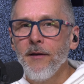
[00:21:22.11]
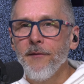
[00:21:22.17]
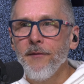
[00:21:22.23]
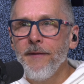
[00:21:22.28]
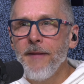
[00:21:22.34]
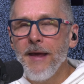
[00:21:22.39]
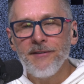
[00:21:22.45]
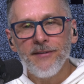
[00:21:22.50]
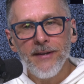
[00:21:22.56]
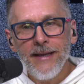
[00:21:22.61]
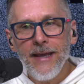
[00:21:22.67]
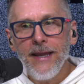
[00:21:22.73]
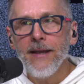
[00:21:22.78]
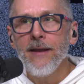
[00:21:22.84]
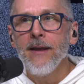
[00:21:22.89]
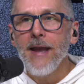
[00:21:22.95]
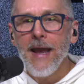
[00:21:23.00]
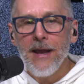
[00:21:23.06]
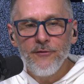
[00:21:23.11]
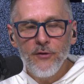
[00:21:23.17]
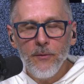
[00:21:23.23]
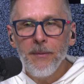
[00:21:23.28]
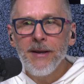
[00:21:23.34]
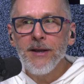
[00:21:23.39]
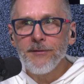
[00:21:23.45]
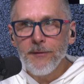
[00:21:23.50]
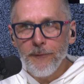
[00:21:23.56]
And that's the key. As you,
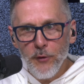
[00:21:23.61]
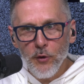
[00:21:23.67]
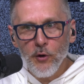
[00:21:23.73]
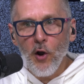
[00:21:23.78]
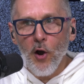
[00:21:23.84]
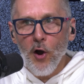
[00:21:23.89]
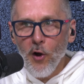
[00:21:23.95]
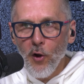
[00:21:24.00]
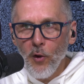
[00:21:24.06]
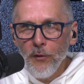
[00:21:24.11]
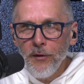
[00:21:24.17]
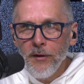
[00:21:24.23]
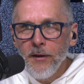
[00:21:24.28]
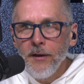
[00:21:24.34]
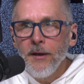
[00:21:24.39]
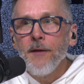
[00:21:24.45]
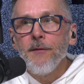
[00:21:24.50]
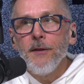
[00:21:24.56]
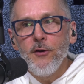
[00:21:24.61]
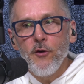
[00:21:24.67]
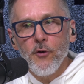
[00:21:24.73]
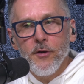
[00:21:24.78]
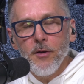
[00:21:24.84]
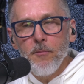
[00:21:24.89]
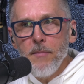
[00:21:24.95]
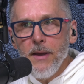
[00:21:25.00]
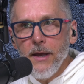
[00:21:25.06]
because if you're called, then
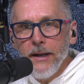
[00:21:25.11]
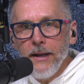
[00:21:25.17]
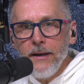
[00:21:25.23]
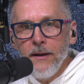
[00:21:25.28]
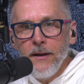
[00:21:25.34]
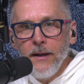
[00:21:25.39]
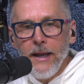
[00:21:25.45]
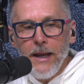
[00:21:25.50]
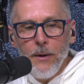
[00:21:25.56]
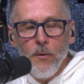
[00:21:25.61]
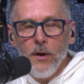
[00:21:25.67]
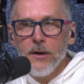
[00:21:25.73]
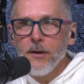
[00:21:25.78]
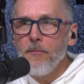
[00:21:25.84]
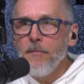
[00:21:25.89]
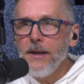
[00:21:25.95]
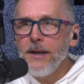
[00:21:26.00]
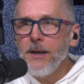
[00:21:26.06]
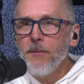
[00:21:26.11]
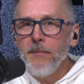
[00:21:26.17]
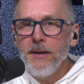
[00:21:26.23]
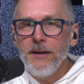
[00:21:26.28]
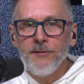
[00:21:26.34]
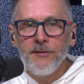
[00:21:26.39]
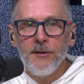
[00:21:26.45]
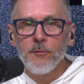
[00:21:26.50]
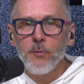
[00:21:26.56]
you're committed. And what committed
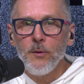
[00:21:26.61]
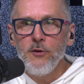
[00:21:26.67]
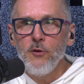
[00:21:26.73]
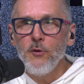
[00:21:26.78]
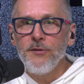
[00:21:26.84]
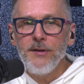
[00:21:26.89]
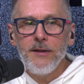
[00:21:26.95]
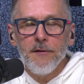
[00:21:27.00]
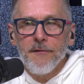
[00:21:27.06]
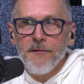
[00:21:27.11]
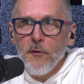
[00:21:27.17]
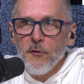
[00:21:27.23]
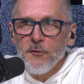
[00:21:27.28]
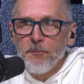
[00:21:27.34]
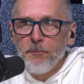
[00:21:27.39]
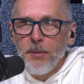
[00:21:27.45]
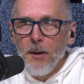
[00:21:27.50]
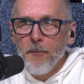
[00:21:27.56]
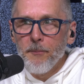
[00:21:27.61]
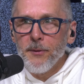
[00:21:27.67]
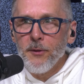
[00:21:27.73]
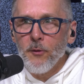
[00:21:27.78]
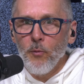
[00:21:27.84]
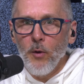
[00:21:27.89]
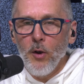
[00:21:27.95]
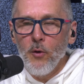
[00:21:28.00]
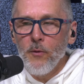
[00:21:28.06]
means is when you see the first bump in
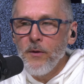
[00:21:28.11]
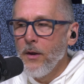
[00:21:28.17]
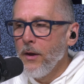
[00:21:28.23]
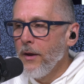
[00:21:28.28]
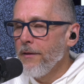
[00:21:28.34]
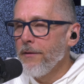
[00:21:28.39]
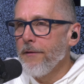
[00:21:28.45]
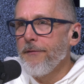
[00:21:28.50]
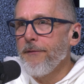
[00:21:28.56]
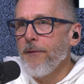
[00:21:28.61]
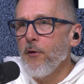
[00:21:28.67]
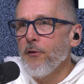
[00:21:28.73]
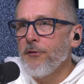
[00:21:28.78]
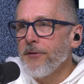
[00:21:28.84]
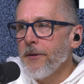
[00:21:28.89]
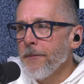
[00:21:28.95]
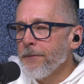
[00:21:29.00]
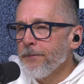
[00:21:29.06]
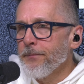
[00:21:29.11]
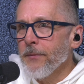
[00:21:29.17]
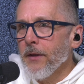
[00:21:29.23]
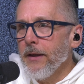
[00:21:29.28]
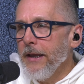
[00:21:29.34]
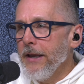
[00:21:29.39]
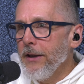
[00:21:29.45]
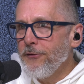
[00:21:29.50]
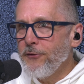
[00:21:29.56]
the road, the first
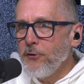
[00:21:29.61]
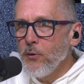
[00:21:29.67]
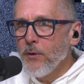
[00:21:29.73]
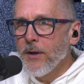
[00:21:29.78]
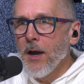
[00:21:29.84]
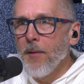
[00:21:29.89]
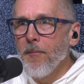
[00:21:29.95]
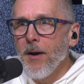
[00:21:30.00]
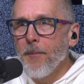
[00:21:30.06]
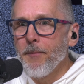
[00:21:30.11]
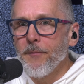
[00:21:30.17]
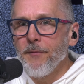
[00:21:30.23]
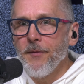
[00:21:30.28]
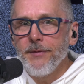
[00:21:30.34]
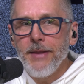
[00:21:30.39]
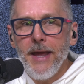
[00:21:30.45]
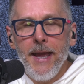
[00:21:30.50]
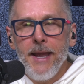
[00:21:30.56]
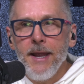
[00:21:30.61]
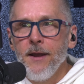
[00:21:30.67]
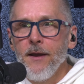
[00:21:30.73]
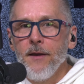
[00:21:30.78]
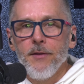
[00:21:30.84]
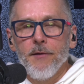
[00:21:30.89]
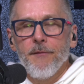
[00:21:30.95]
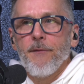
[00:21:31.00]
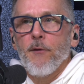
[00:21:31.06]
issue come up of the day,
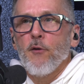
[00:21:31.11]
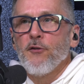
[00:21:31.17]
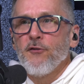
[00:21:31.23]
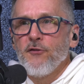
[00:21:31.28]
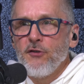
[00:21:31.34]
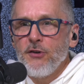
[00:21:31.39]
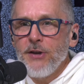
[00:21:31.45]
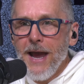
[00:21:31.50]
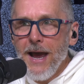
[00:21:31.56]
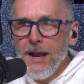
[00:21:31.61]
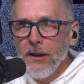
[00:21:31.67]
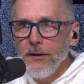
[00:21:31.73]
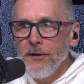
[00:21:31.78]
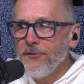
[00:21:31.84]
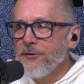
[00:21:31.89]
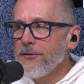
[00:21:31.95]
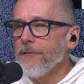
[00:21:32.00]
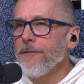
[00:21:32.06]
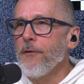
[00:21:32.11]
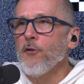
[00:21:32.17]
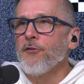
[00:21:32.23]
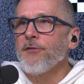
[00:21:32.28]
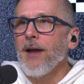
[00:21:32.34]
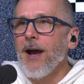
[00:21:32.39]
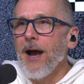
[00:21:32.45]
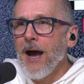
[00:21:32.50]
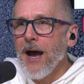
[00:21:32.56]
the first challenge, the
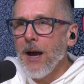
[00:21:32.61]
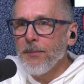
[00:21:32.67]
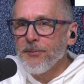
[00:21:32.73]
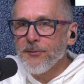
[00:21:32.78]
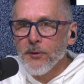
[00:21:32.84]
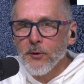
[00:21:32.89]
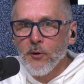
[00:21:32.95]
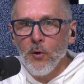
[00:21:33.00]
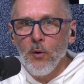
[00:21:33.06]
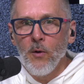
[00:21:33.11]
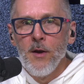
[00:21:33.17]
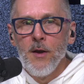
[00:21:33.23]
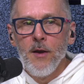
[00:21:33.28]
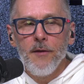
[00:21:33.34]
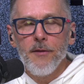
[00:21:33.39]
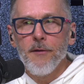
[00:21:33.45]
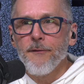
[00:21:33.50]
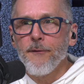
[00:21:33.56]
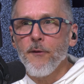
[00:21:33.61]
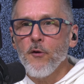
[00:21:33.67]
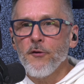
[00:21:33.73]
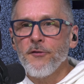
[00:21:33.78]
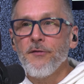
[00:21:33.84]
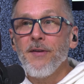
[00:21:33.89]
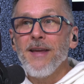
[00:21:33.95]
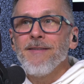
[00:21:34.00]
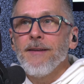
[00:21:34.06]
first obstacle, the
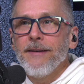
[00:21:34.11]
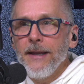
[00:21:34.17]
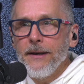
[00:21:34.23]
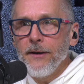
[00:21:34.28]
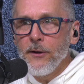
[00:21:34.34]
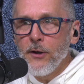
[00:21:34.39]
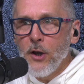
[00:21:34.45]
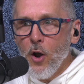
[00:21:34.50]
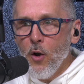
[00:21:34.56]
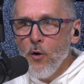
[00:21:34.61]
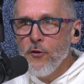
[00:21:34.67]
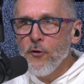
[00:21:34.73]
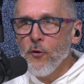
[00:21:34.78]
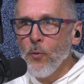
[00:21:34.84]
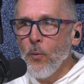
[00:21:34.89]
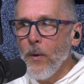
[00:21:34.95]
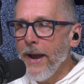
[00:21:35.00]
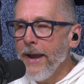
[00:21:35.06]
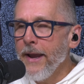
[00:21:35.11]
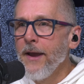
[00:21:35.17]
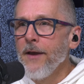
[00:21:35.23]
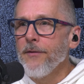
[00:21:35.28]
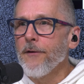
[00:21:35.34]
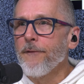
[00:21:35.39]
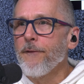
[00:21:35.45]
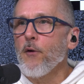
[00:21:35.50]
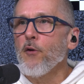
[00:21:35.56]
first thing that didn't go your way,
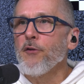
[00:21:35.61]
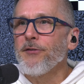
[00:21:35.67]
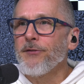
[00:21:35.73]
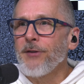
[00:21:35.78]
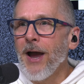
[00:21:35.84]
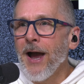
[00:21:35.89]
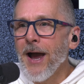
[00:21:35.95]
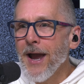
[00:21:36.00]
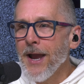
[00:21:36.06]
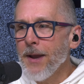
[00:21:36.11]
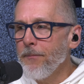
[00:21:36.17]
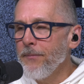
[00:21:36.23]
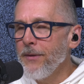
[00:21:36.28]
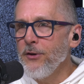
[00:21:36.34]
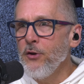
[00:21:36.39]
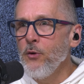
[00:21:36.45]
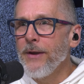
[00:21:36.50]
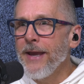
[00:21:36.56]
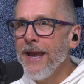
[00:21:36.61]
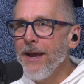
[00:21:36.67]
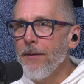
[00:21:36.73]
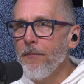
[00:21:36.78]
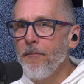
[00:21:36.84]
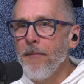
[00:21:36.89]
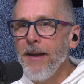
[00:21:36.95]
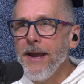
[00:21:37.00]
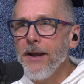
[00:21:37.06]
the first time that you
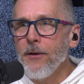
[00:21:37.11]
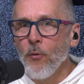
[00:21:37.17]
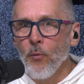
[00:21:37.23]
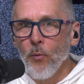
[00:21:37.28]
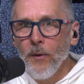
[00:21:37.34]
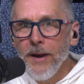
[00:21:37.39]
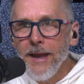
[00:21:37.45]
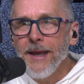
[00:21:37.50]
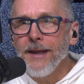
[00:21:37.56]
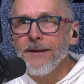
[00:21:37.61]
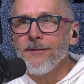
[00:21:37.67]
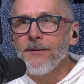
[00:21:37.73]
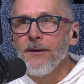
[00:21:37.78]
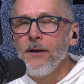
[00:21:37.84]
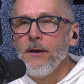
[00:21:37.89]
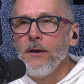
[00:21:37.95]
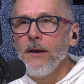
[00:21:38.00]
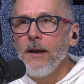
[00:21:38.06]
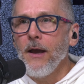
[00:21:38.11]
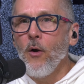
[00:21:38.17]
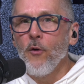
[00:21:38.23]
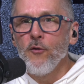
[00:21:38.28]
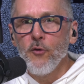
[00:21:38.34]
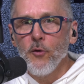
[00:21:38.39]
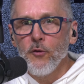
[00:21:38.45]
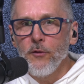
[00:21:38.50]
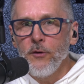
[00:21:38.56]
can't make rent
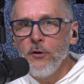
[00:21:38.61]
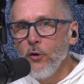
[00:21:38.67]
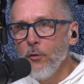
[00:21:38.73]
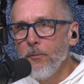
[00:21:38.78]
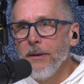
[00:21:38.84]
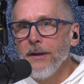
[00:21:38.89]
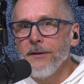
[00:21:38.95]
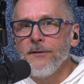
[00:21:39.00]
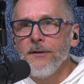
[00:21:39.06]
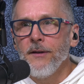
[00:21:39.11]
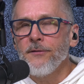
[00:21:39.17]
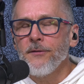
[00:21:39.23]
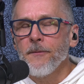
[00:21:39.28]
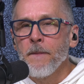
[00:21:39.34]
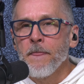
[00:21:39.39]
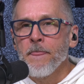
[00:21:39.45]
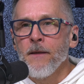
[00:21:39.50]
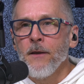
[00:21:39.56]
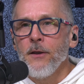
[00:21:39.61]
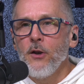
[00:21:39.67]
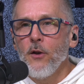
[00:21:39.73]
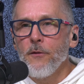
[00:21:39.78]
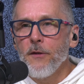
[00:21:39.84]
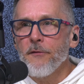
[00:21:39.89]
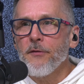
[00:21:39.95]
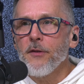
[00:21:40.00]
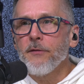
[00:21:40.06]
on your new business. You
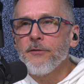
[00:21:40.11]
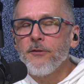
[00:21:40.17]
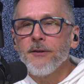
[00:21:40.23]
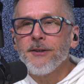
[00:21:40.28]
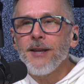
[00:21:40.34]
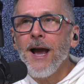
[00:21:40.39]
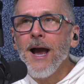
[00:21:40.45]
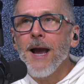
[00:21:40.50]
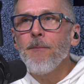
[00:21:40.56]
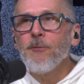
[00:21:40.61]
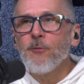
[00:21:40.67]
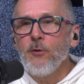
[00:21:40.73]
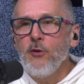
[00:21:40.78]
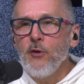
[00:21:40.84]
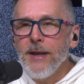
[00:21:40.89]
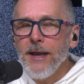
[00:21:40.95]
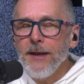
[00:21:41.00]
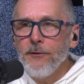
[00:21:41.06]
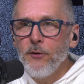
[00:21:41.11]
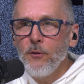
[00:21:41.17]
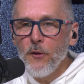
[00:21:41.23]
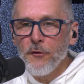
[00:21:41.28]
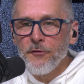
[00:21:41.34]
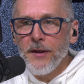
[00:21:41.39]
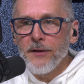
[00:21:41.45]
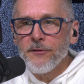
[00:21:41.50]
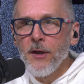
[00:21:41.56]
know, the, the, the times when you can't do
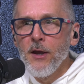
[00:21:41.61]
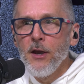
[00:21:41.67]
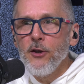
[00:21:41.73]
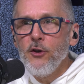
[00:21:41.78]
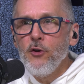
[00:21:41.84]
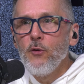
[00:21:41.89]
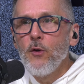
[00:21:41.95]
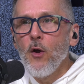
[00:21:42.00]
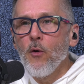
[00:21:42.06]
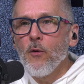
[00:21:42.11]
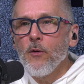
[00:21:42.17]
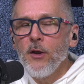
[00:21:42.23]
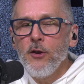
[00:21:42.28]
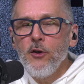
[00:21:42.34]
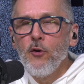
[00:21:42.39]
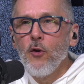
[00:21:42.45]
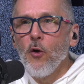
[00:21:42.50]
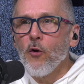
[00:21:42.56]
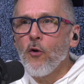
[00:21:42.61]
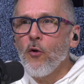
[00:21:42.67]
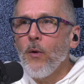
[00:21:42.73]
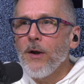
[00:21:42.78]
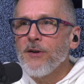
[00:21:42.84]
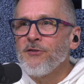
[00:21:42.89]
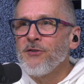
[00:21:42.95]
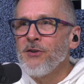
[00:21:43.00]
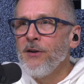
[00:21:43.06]
those things, you don't you don't
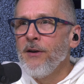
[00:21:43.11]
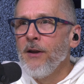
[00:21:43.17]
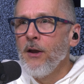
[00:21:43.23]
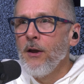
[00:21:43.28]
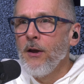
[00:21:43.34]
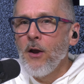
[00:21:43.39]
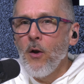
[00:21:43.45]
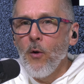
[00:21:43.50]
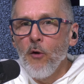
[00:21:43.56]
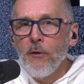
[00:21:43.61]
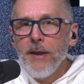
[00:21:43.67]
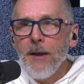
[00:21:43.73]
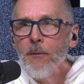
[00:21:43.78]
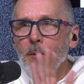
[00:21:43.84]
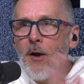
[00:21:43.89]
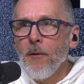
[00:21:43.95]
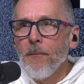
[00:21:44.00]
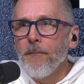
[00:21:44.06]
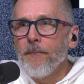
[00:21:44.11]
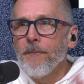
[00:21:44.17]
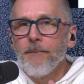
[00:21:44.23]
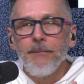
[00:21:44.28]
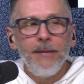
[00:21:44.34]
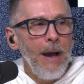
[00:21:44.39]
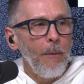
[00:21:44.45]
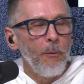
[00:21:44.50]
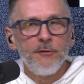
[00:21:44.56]
question, okay, well,
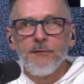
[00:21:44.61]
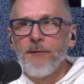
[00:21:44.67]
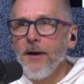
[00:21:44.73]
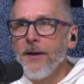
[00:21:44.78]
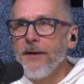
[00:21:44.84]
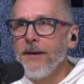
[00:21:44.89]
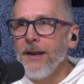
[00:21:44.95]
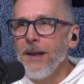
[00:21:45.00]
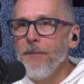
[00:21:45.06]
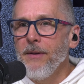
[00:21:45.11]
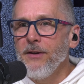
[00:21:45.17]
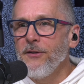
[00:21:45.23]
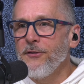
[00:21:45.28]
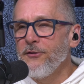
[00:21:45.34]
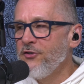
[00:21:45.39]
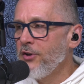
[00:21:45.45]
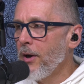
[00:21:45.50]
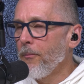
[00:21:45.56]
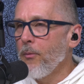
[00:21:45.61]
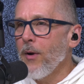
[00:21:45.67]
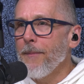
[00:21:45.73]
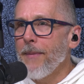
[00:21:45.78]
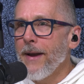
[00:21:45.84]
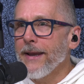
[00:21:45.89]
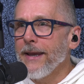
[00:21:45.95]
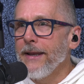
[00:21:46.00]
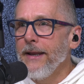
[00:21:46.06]
that was fun. Let me just jump right
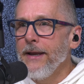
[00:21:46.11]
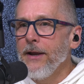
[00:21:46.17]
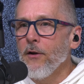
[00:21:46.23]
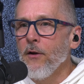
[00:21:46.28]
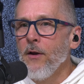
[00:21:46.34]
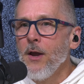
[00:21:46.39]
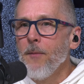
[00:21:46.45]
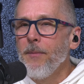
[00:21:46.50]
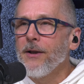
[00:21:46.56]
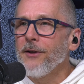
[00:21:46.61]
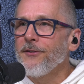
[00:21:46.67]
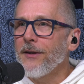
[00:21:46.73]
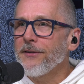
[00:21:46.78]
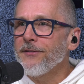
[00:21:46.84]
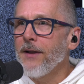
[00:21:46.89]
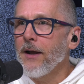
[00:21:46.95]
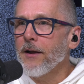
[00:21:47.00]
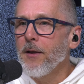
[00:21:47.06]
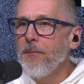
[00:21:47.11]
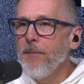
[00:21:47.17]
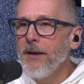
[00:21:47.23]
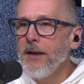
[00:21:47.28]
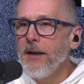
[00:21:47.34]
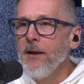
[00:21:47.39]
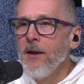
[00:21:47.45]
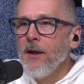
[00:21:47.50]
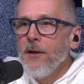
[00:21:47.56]
back into here because that's not
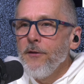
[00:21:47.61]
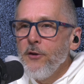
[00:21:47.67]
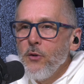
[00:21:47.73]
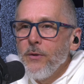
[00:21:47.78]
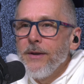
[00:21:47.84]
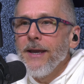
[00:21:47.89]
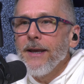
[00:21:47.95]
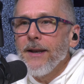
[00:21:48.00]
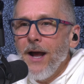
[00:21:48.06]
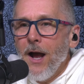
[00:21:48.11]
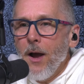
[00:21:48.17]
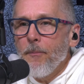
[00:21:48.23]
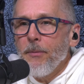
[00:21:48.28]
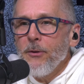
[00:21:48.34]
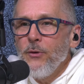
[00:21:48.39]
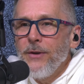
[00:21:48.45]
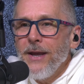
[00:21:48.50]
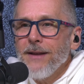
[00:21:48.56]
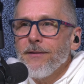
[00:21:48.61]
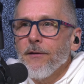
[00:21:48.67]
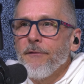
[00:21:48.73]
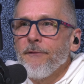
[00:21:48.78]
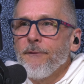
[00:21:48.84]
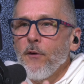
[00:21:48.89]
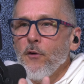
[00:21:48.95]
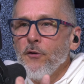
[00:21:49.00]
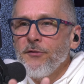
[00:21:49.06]
committed. You get up, you take the
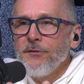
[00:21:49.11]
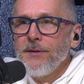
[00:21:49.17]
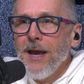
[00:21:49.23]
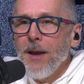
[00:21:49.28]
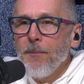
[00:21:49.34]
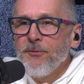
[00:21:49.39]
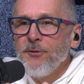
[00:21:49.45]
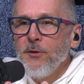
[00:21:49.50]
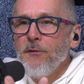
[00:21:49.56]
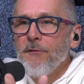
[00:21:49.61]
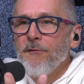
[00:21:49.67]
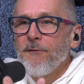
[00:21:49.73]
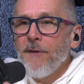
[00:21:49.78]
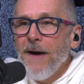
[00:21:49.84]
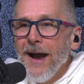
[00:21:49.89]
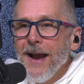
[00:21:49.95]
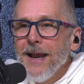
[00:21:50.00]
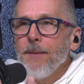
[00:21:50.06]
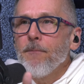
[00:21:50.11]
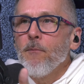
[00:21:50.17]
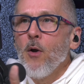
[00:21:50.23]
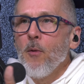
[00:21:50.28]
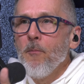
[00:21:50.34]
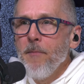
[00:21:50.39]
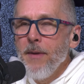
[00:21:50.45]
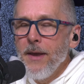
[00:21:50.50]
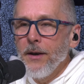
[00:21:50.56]
first steps, you find
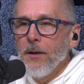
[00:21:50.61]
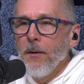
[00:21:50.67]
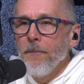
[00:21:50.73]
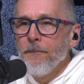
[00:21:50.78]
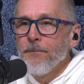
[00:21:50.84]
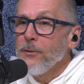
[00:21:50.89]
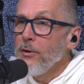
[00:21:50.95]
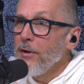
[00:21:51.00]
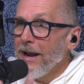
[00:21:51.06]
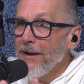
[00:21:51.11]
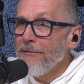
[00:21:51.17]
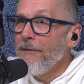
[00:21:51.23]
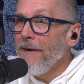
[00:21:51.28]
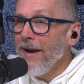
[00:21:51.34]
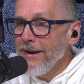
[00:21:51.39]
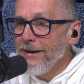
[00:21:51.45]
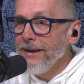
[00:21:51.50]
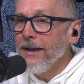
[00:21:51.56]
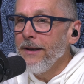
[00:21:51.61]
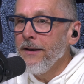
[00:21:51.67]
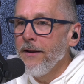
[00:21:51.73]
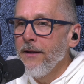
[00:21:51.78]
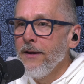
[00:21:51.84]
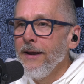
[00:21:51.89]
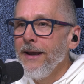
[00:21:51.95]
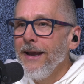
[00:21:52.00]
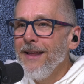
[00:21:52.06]
momentum. You got to find it.
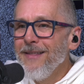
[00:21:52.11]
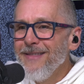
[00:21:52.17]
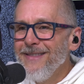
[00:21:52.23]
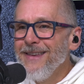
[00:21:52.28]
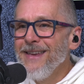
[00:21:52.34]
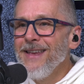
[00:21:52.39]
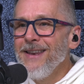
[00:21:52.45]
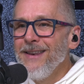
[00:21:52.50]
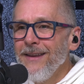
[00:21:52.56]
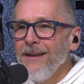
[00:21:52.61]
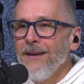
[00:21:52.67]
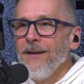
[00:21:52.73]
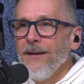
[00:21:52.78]
And then